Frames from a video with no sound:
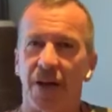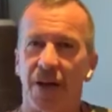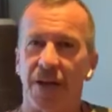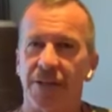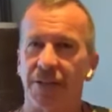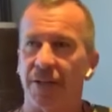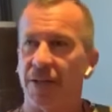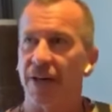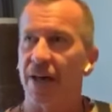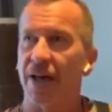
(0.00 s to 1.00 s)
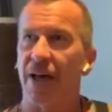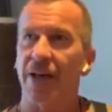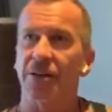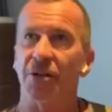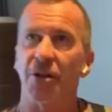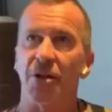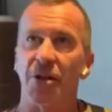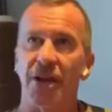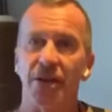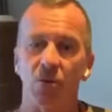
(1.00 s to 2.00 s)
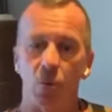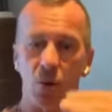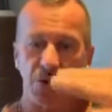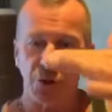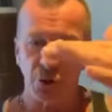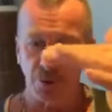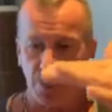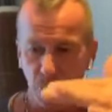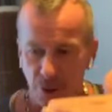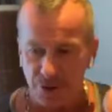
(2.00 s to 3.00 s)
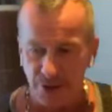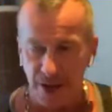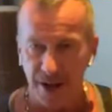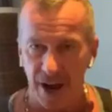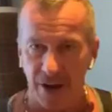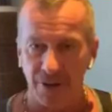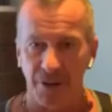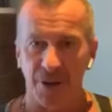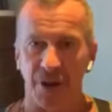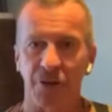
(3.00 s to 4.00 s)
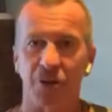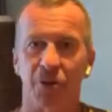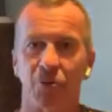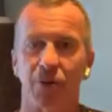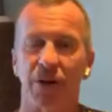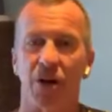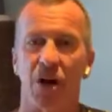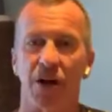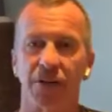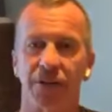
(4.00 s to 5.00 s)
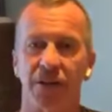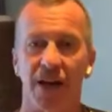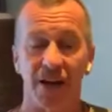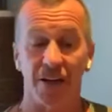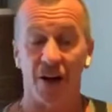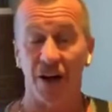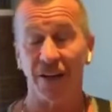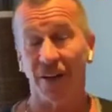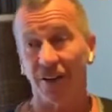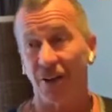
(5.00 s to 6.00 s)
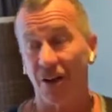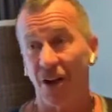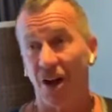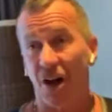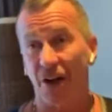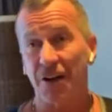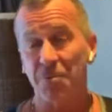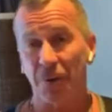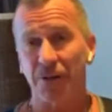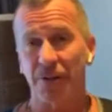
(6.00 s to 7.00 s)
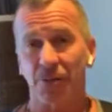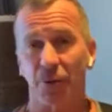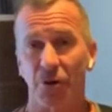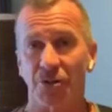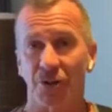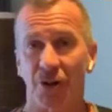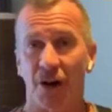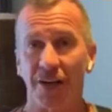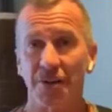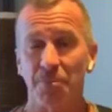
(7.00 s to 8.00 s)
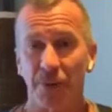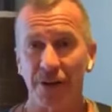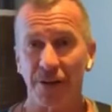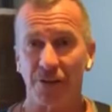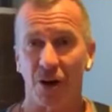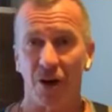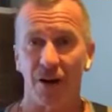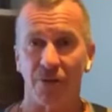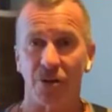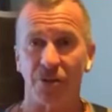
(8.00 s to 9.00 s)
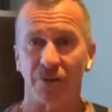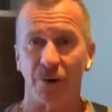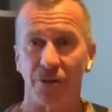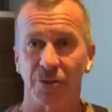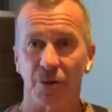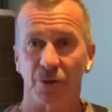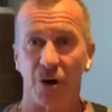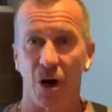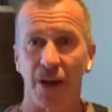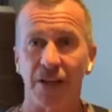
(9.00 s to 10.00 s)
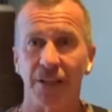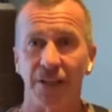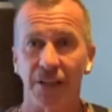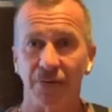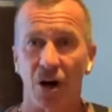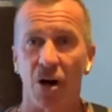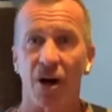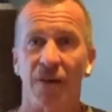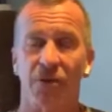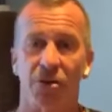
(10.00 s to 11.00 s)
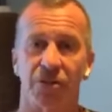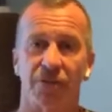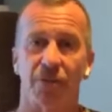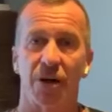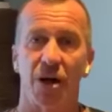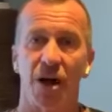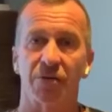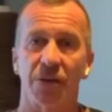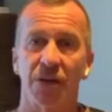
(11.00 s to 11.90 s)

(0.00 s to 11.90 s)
And then once you purge that out, then you can realize, hey, I can be this person. I can be this higher version of myself. I can live a higher version of my life.